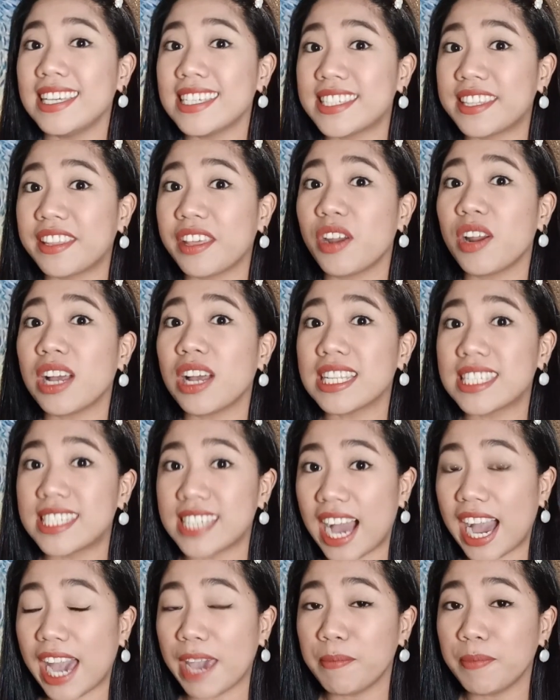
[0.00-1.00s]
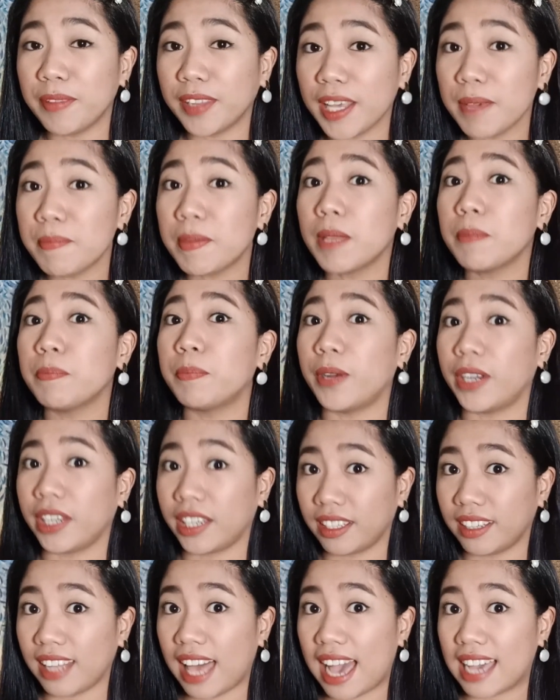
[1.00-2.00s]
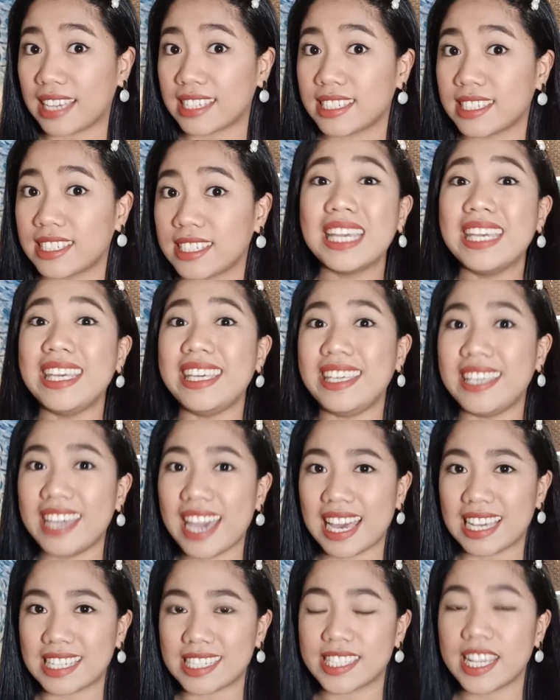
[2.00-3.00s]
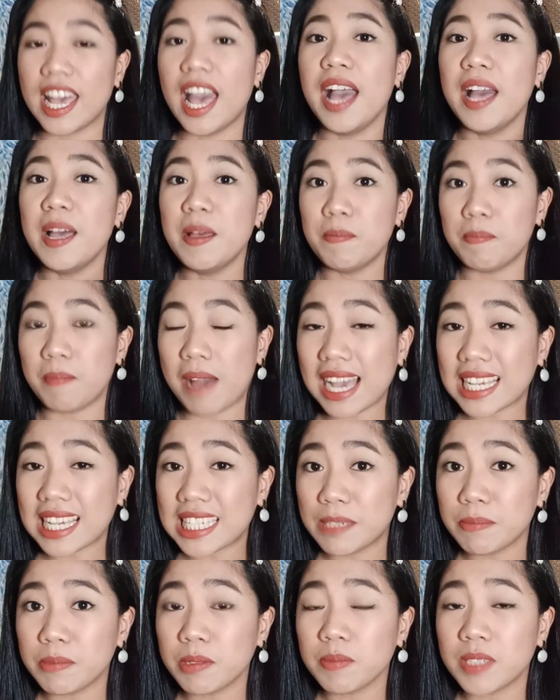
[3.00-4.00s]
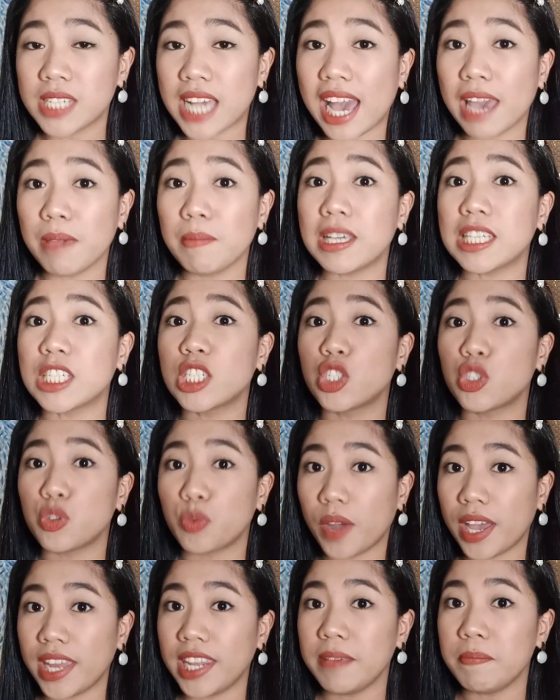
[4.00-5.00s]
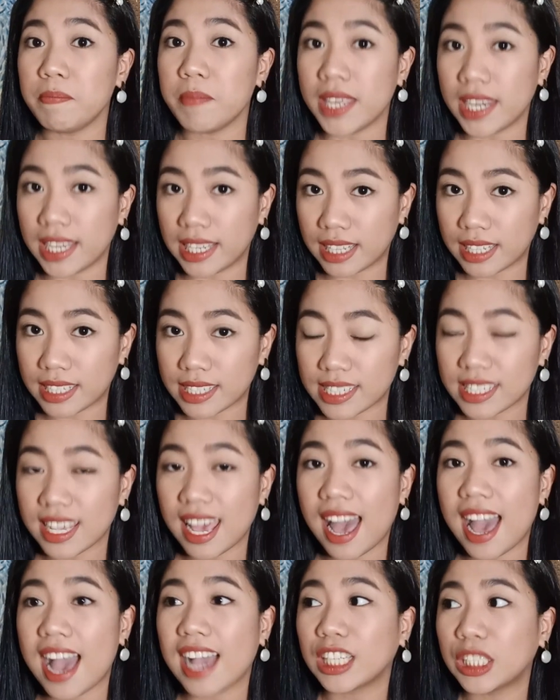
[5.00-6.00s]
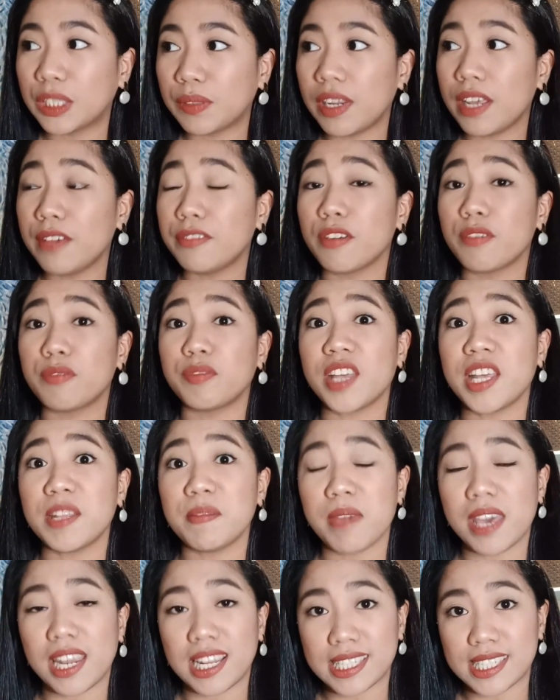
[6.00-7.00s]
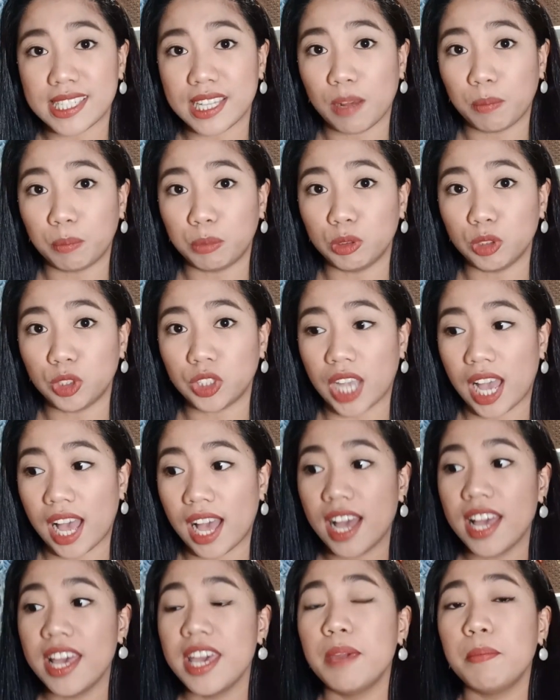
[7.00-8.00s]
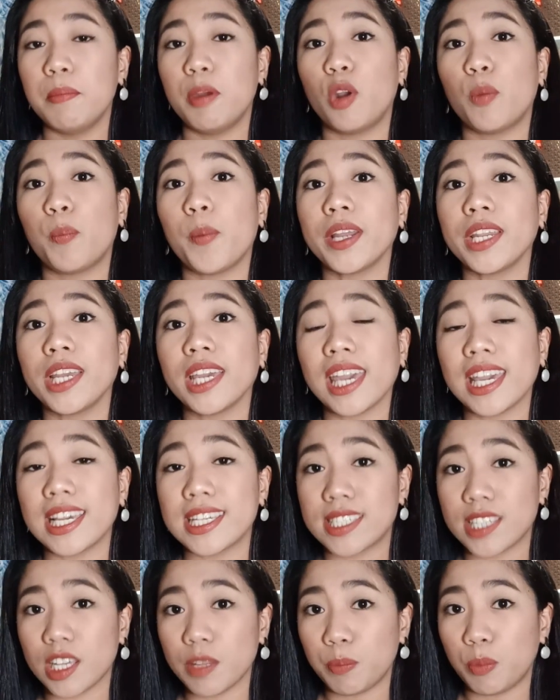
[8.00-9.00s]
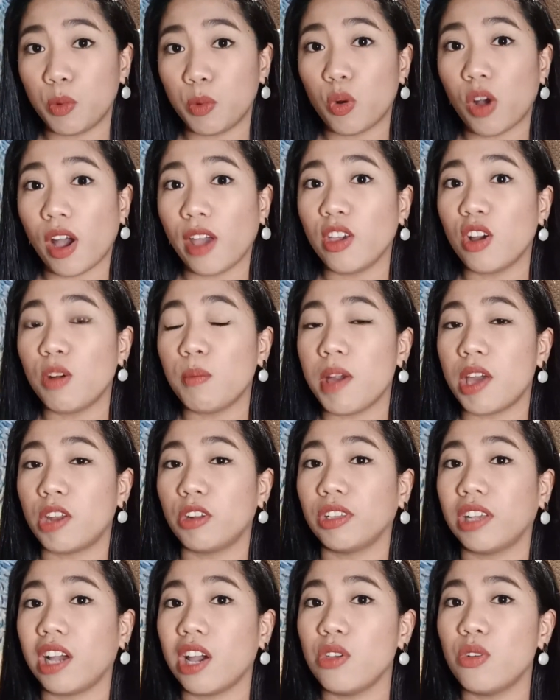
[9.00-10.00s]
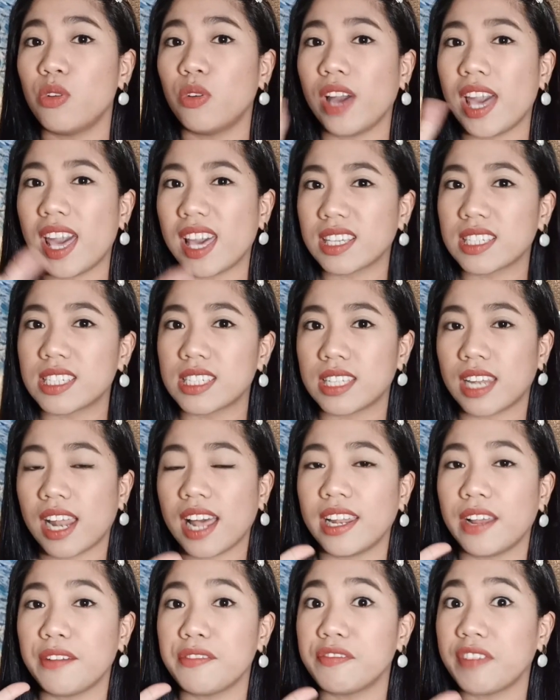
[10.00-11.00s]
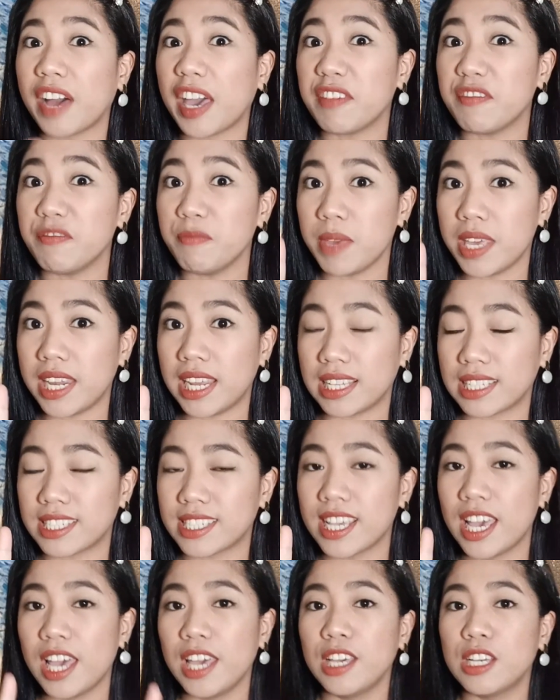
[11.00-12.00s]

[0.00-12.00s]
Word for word: Is there a time limit per class? Yes, maximum time is twenty minutes. Actually, fifteen minutes lang po siya. Pero pag nag-exceed po kayo, meron kayong extra na five minutes.